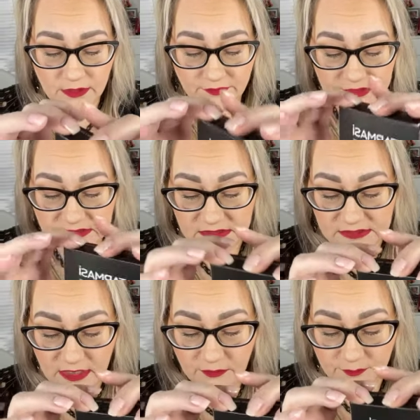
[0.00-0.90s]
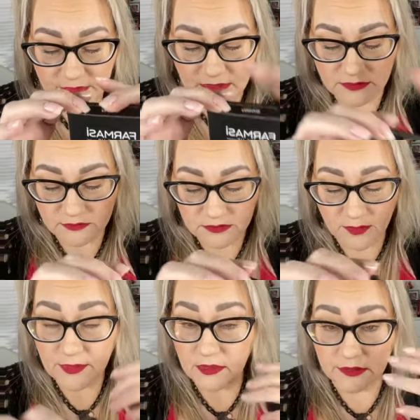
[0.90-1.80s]
This has helped me
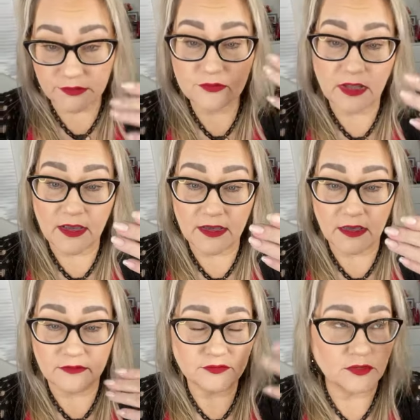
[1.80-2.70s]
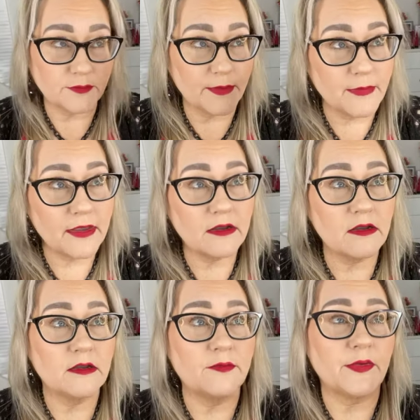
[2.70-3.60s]
coming on here live, doing my
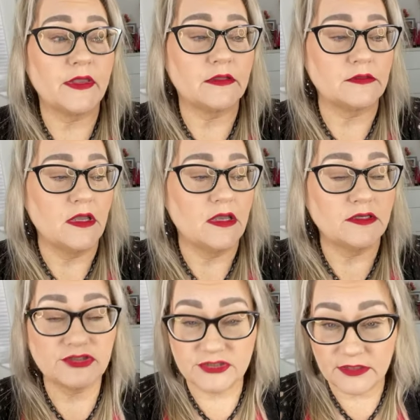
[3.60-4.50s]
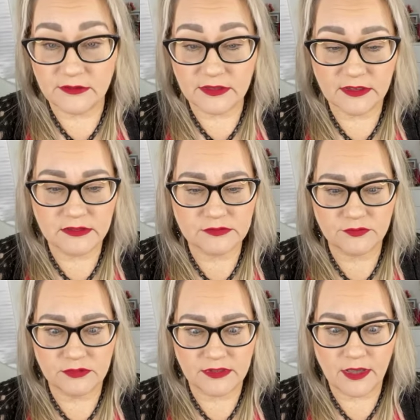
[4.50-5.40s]
makeup and sharing has
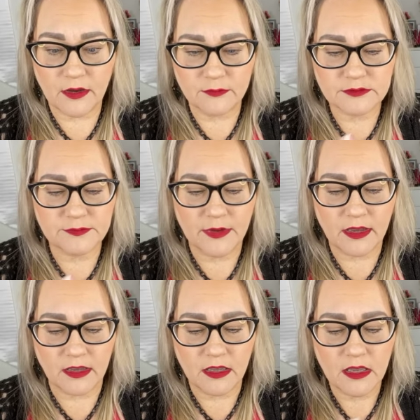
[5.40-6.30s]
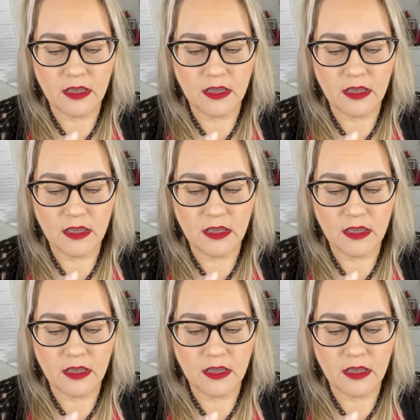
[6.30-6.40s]
really helped my